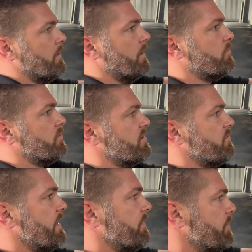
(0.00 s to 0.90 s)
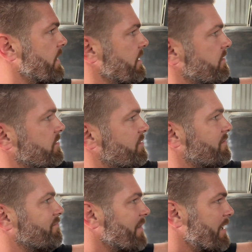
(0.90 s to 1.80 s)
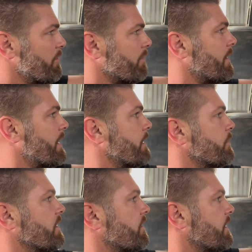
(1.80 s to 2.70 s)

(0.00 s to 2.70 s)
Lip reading: It will just really be just that refinement,